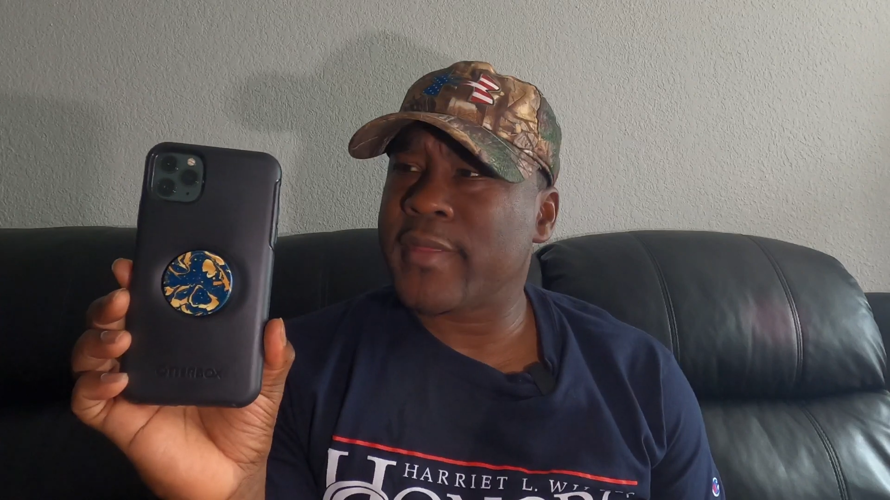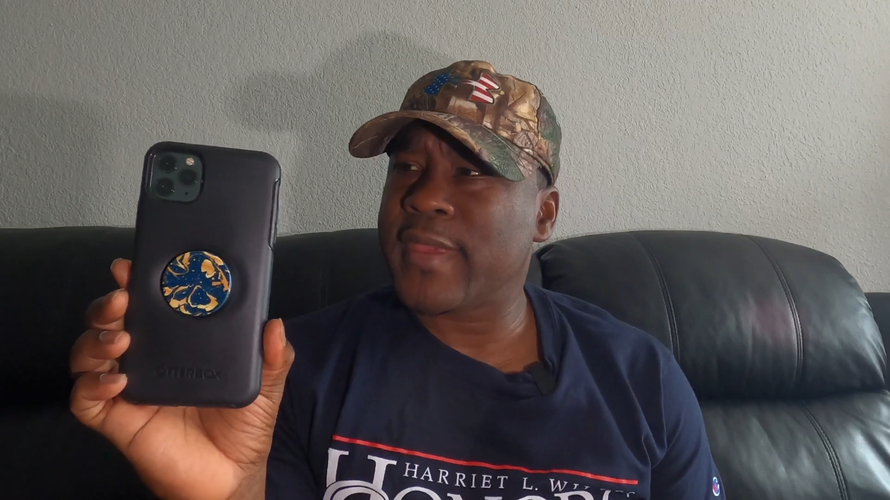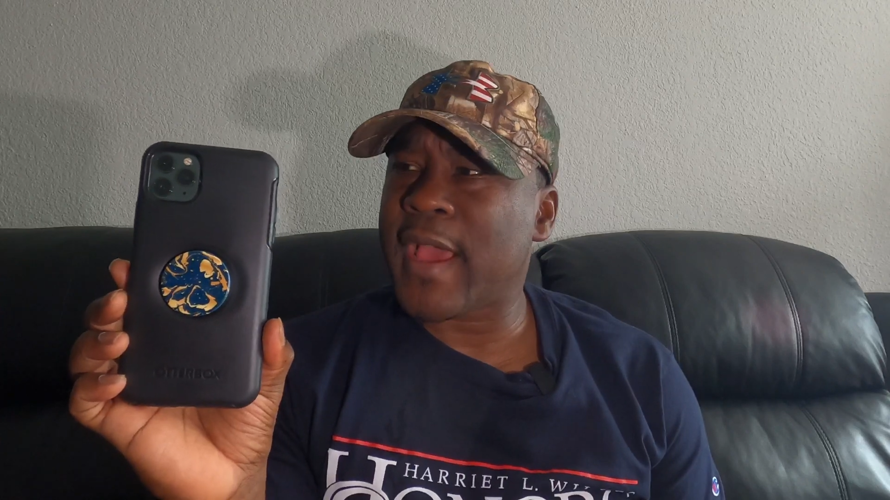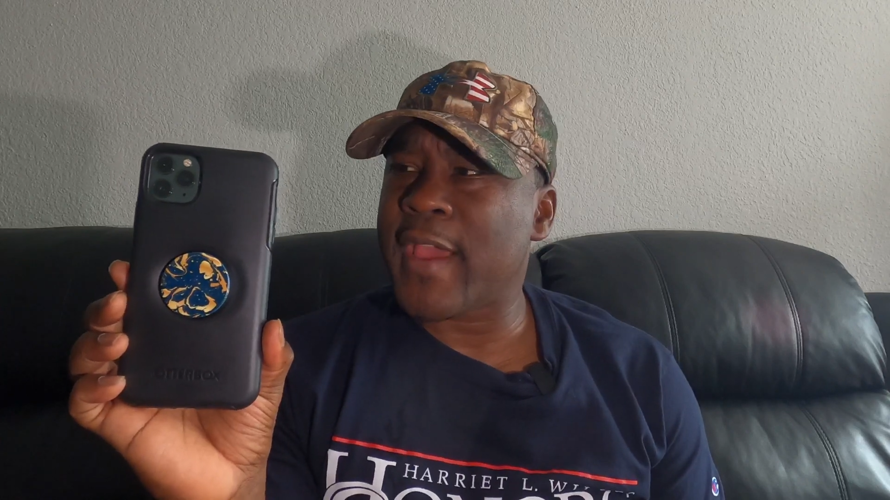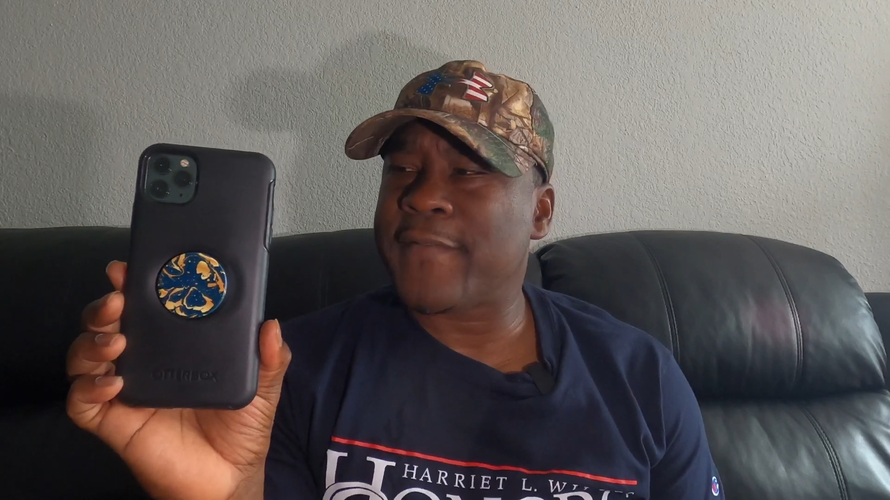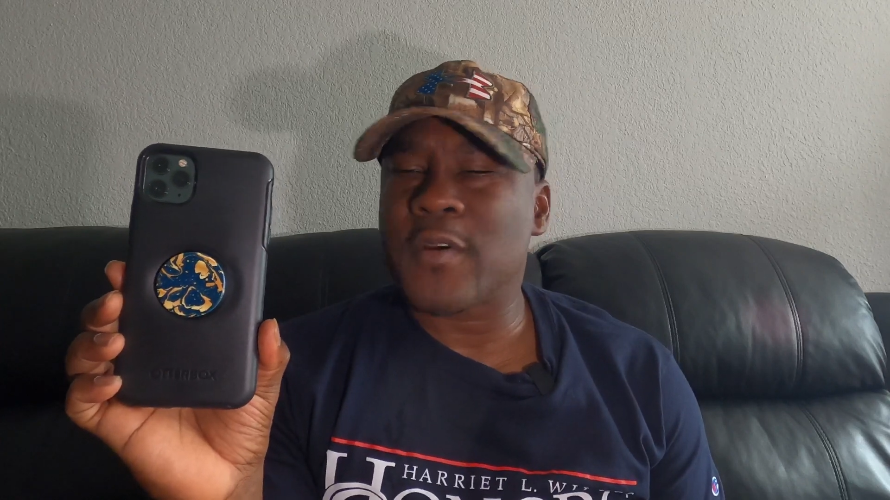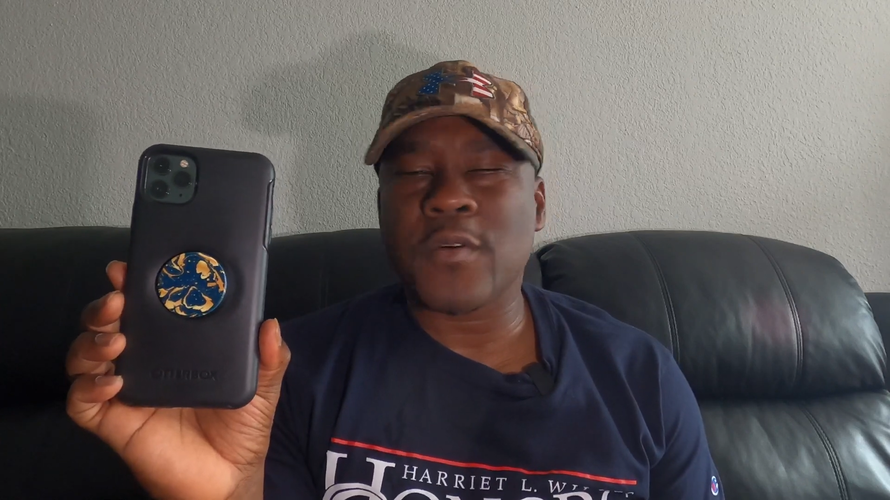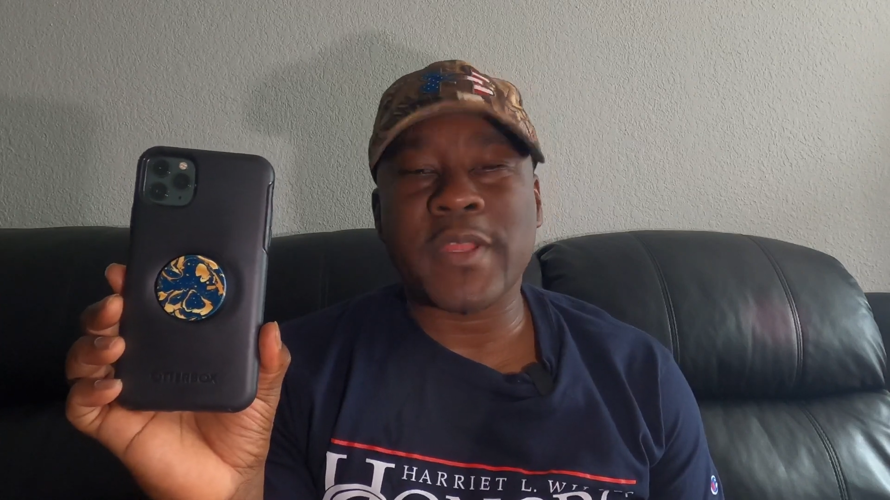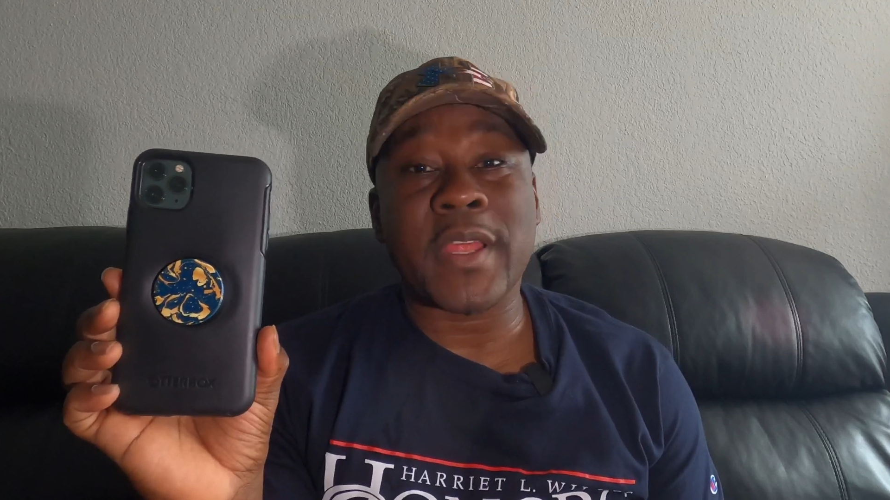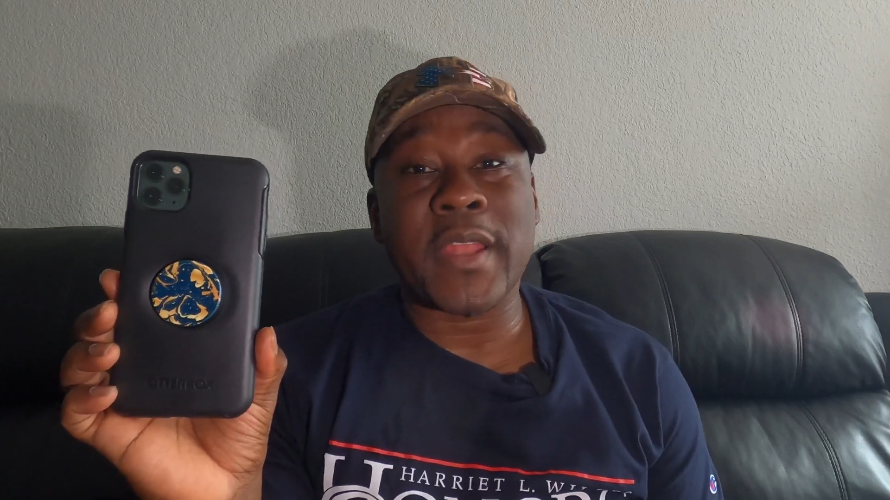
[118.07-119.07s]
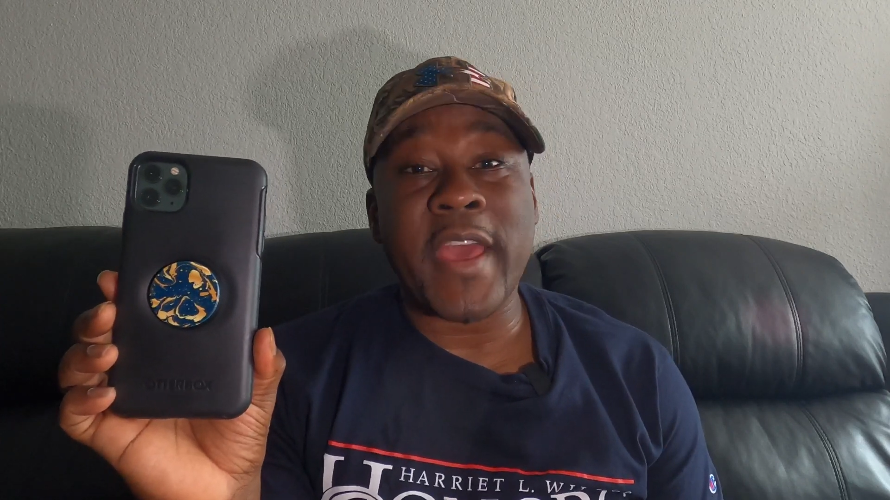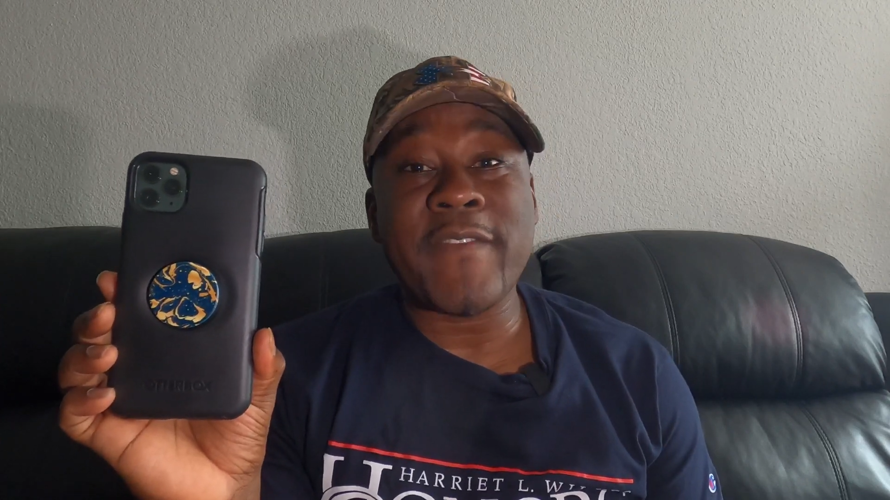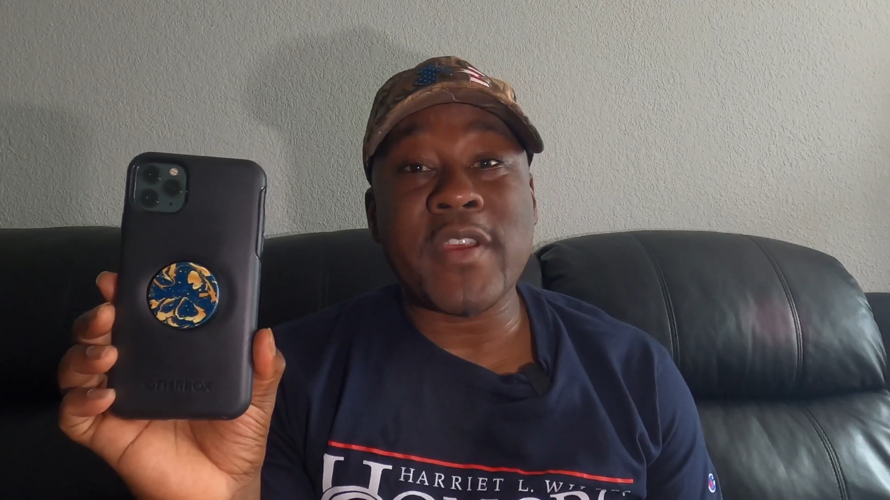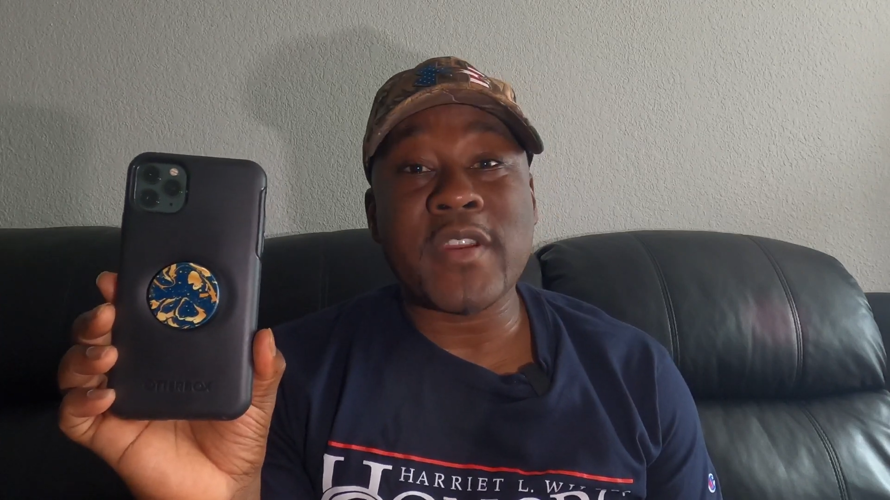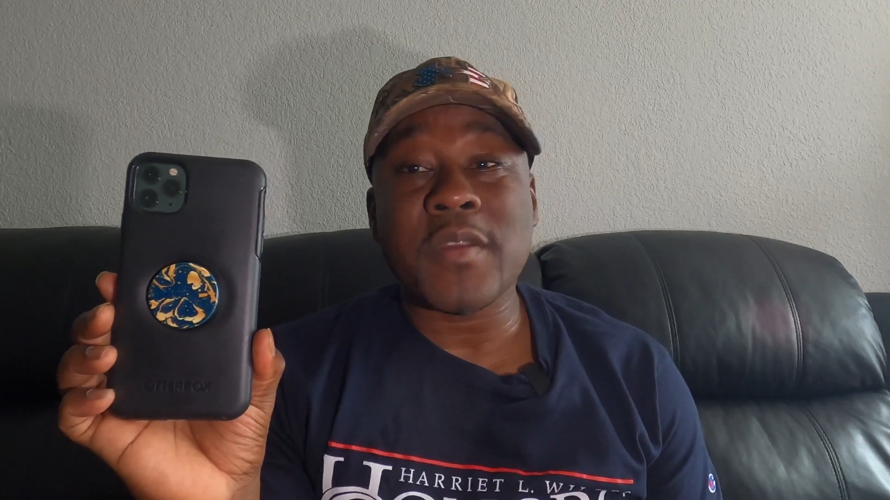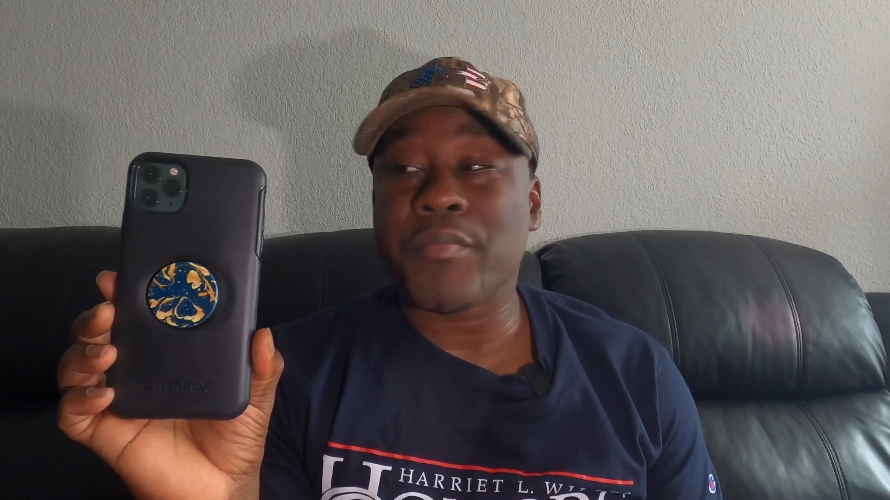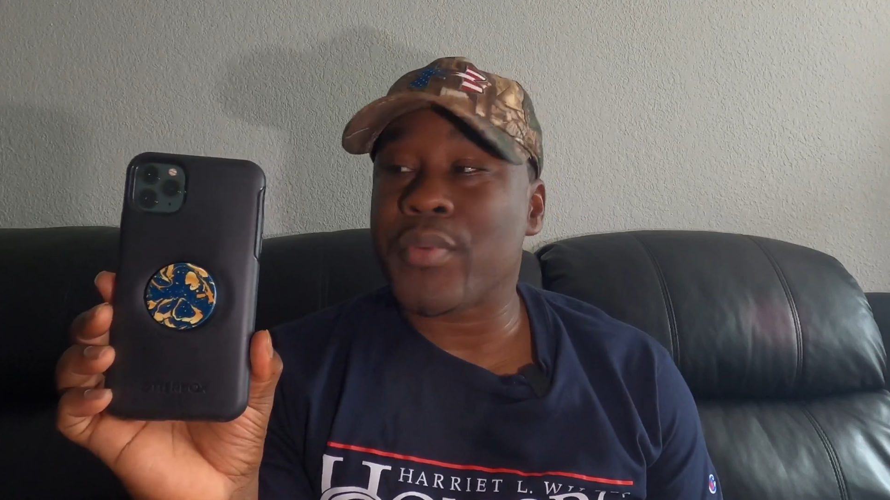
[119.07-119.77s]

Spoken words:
the iPhone 11